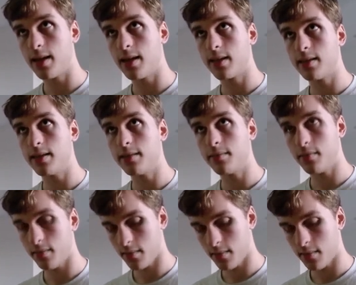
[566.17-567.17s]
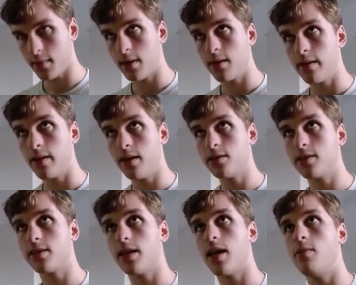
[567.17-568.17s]
clean. Let's
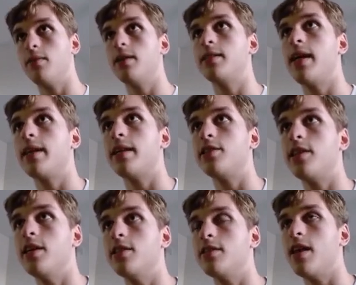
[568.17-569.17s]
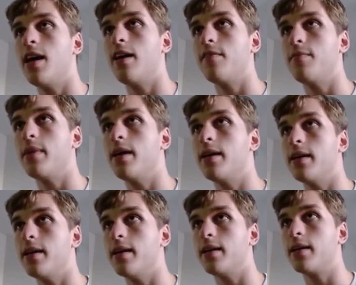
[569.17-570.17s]
just say I want to take the changes that I've made
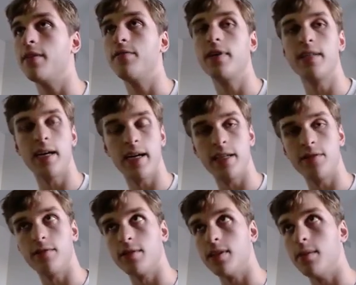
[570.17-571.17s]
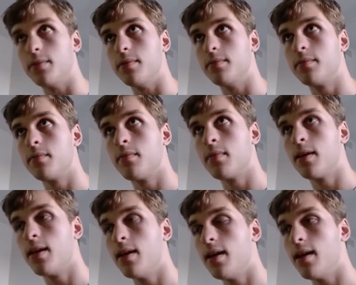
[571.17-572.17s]
in config.h, for example.
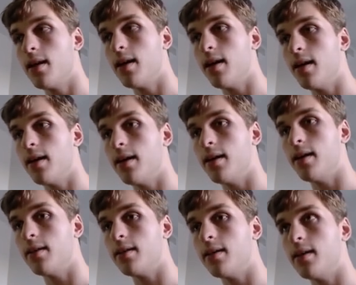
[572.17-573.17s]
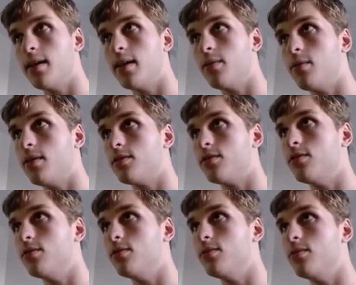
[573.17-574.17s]
And I want
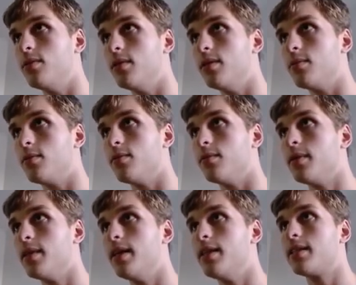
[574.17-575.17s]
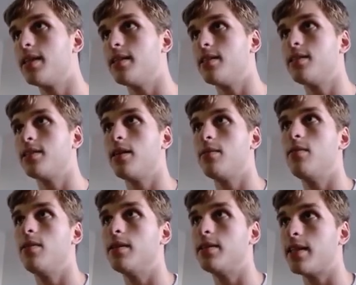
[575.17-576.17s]
to, um, or in this case, let's just say I
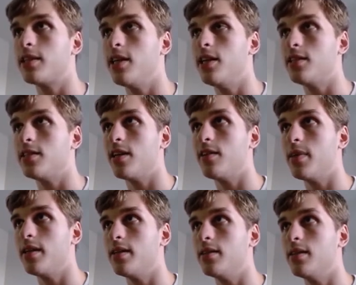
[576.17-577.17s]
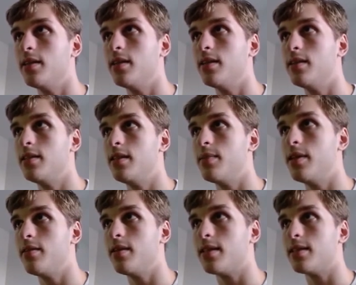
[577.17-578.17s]
want to take the changes I made in
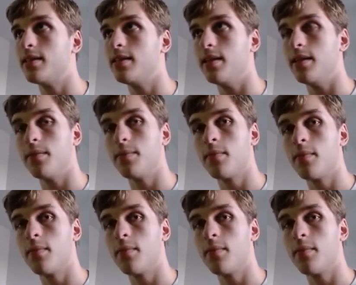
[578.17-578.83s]
dmenu.c